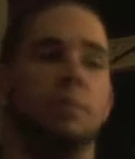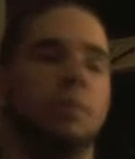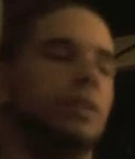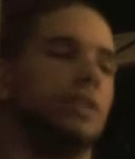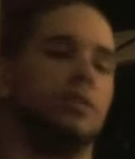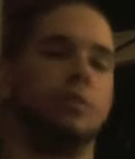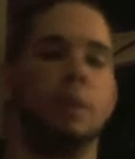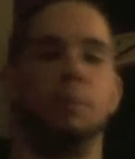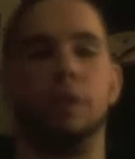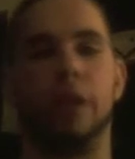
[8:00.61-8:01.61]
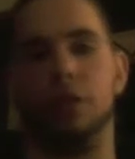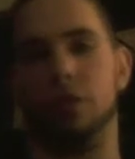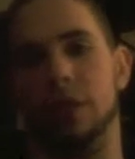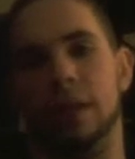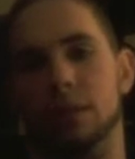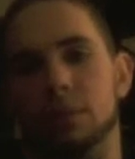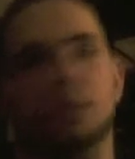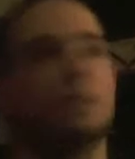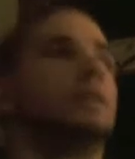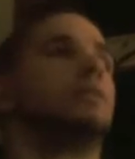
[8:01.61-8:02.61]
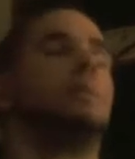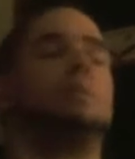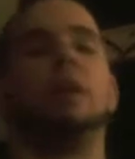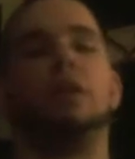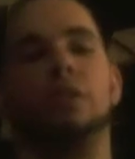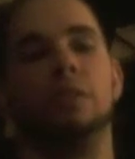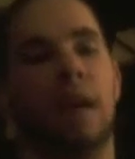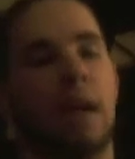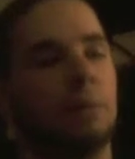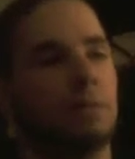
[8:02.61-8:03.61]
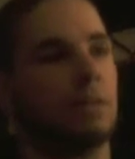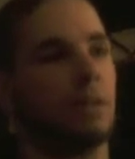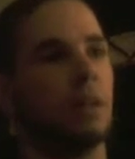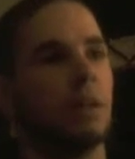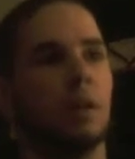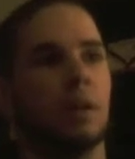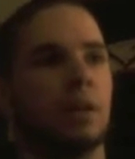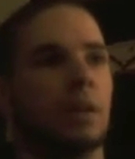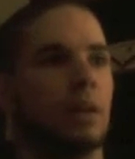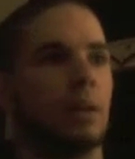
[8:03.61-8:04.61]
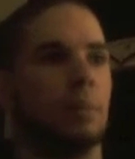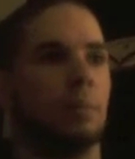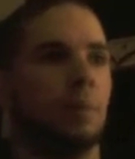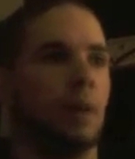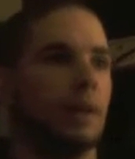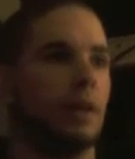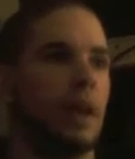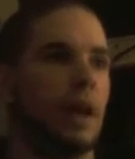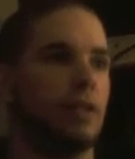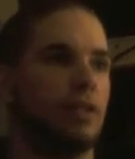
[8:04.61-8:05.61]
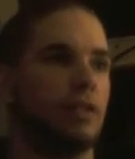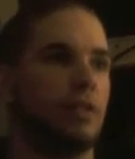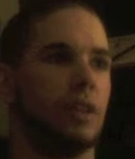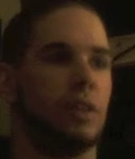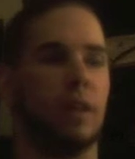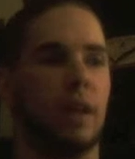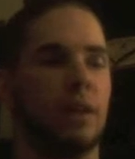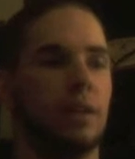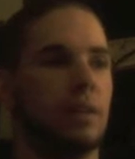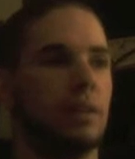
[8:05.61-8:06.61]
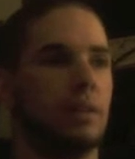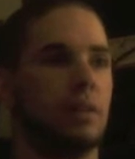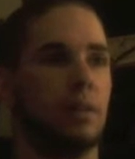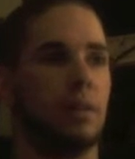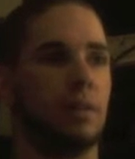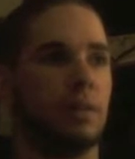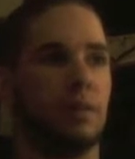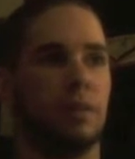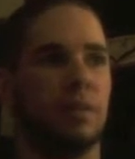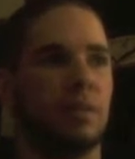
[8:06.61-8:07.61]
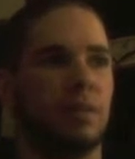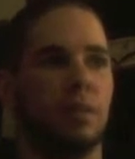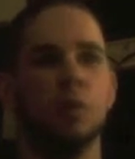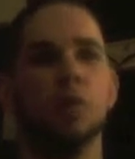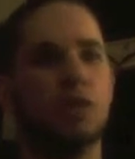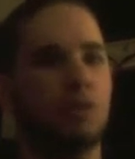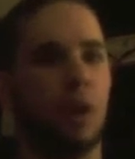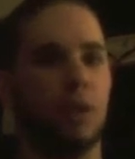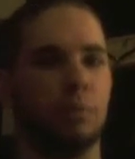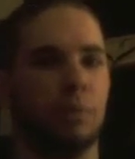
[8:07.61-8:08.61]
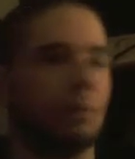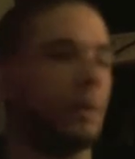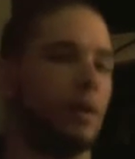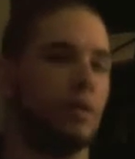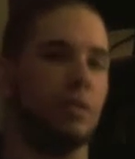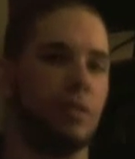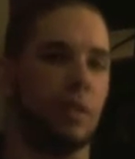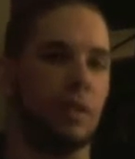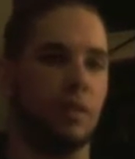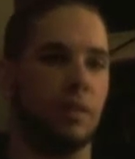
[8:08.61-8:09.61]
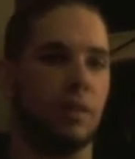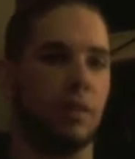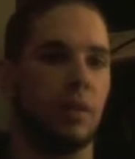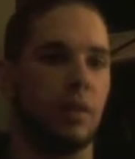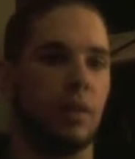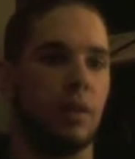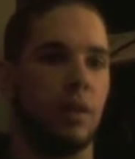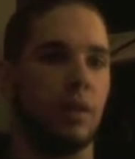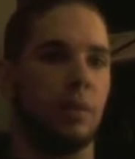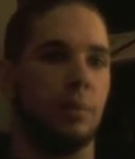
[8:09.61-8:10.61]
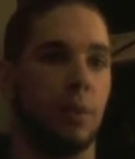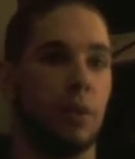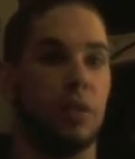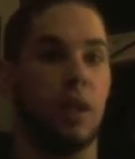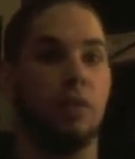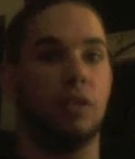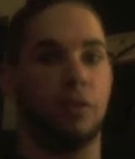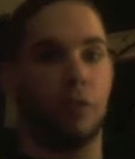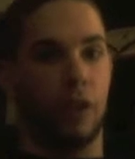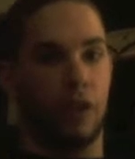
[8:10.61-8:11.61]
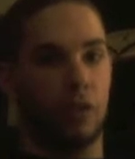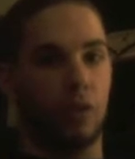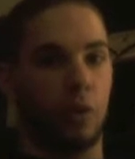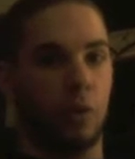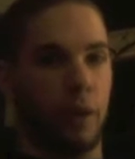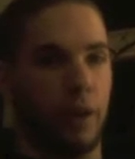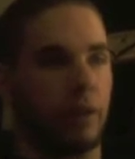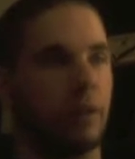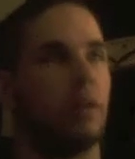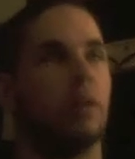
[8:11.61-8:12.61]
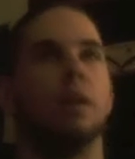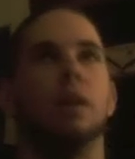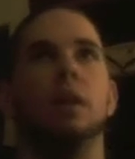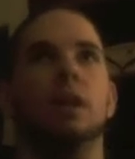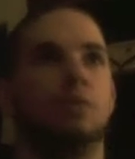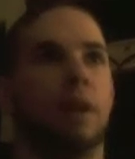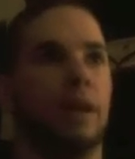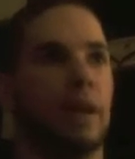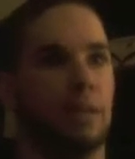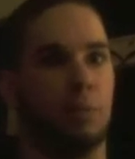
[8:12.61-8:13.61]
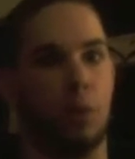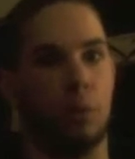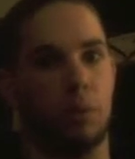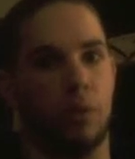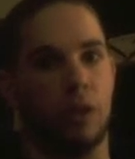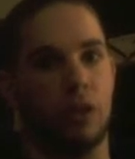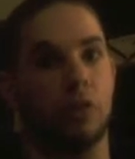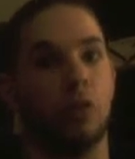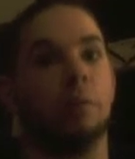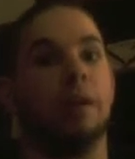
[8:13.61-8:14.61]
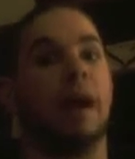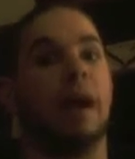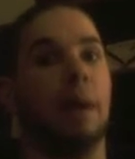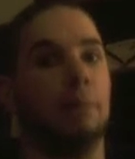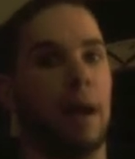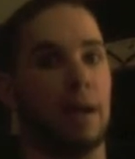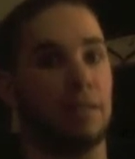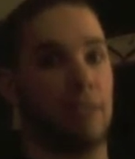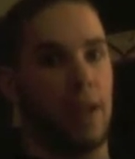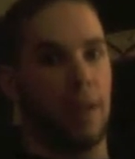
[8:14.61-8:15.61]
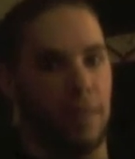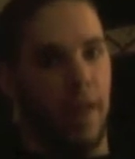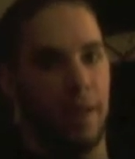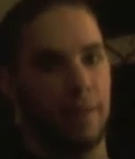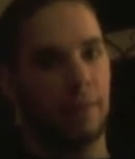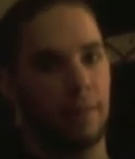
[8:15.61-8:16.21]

And Brees gets great protection. Nassib didn't get great protection at times, but I just think that you could draw some comparisons there. Brees is obviously a franchise quarterback. Is Ryan Nassib going to be a franchise quarterback? I'm not saying that.